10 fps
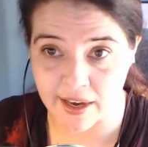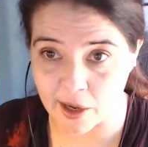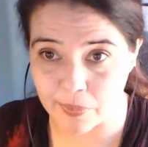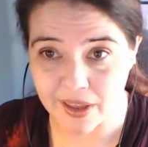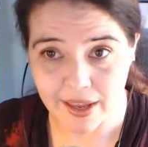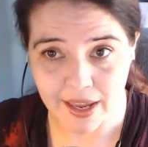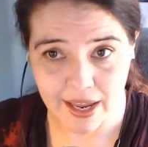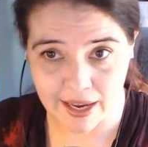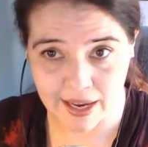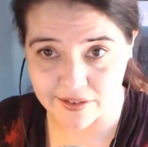up
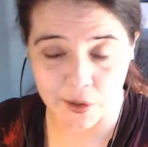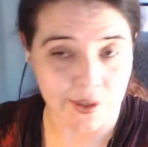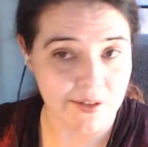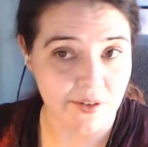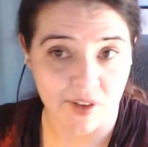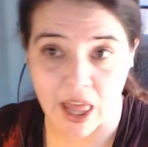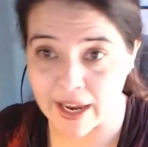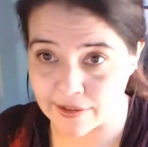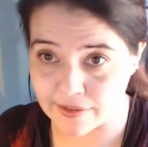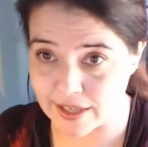a series of
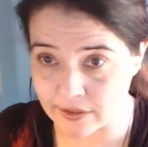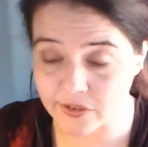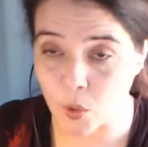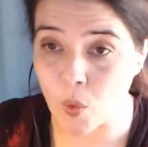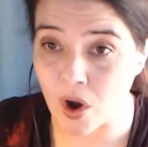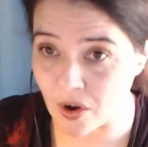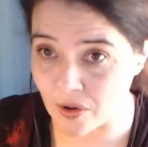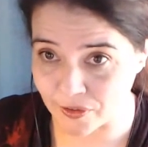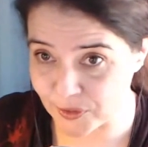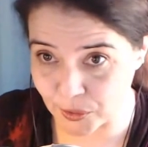lines against a wall
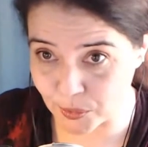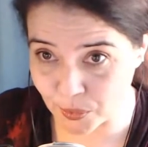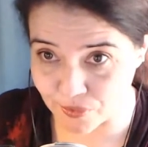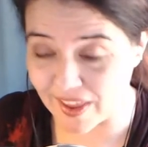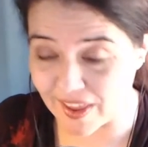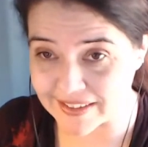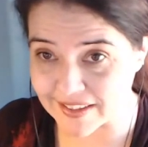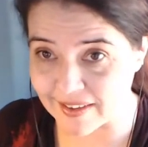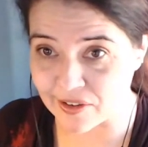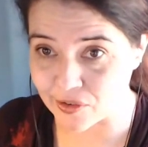if you reflect a
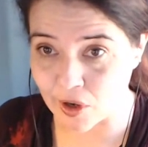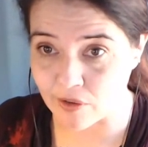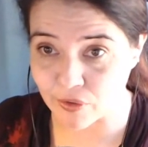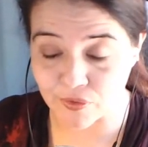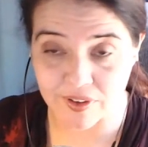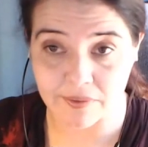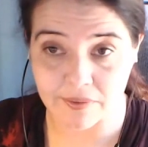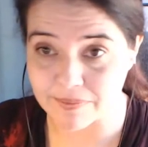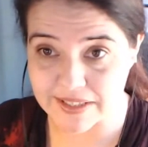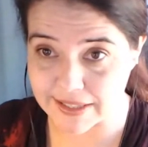laser off of a
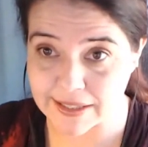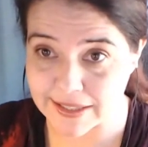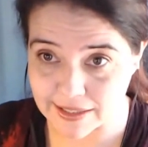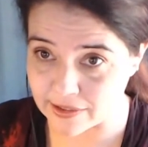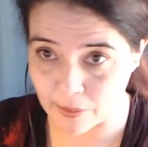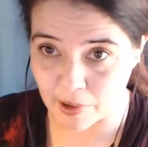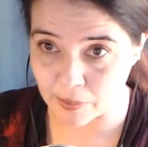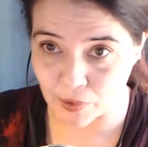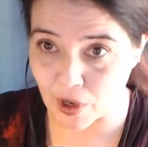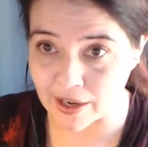CD that maybe
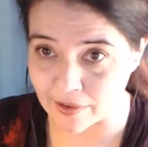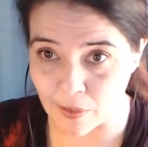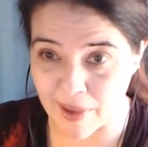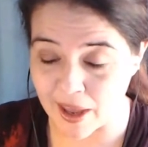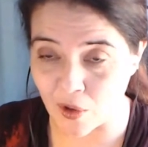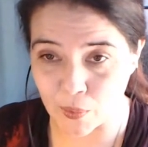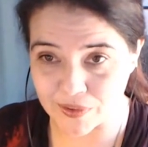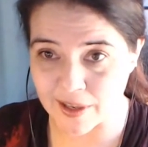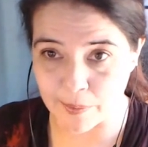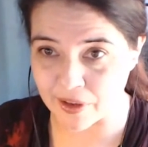you got in the mail with
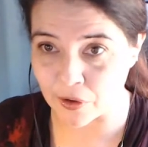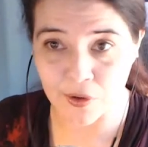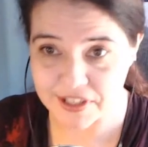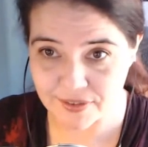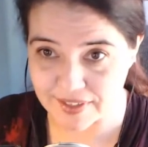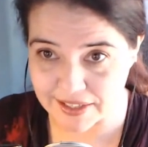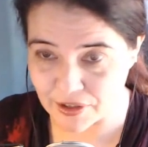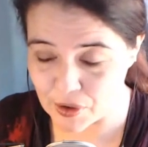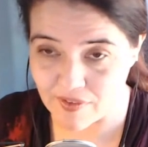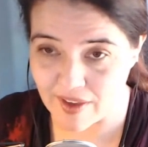something or a DVD
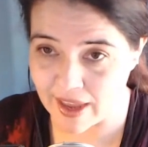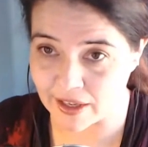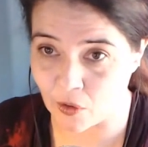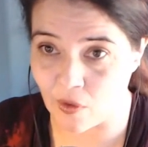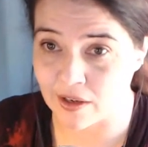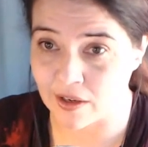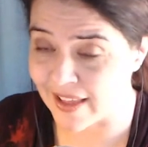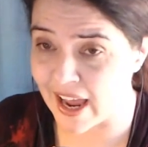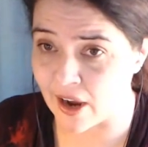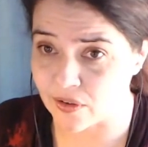you have hanging around in the
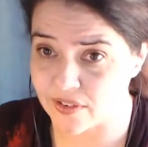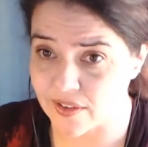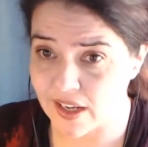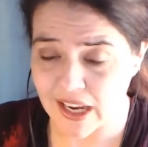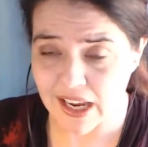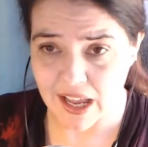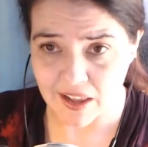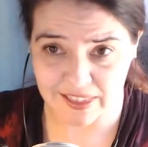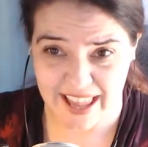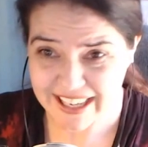house.
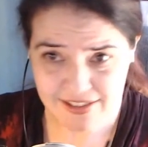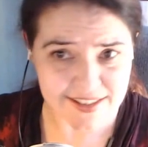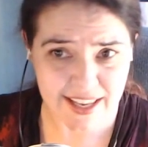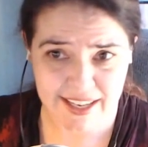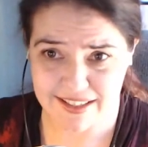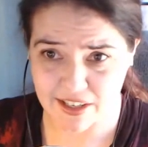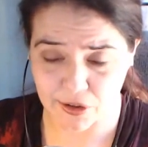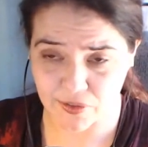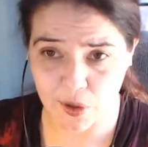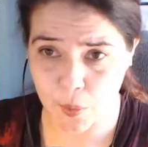Light just likes to
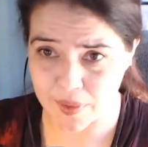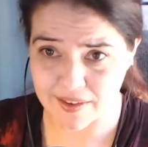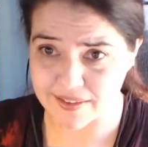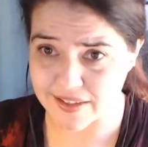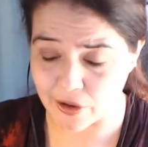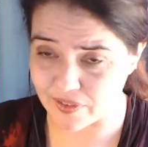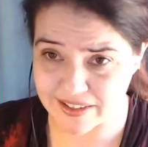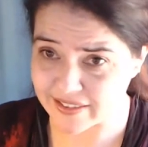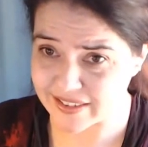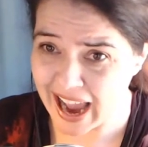interfere with itself. It
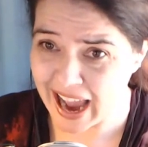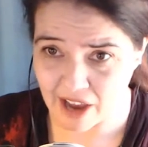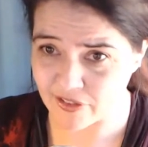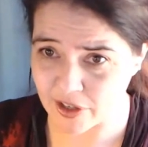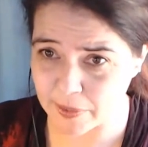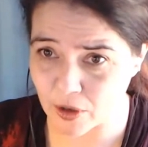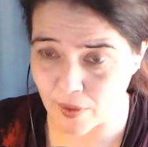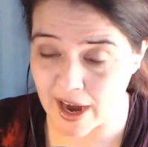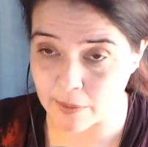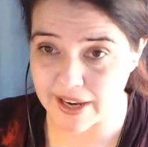doesn't have to be
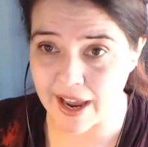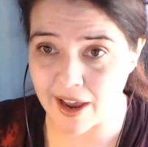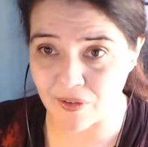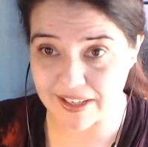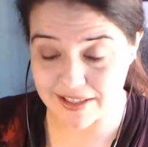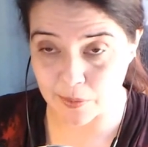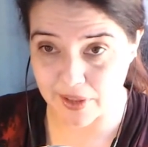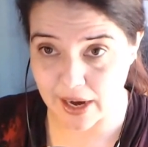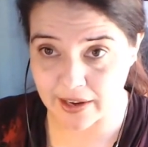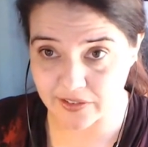crammed down, it
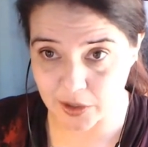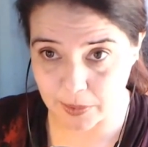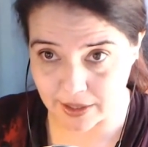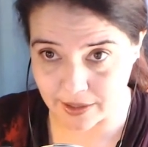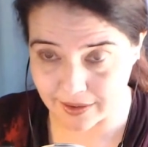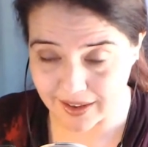simply has to be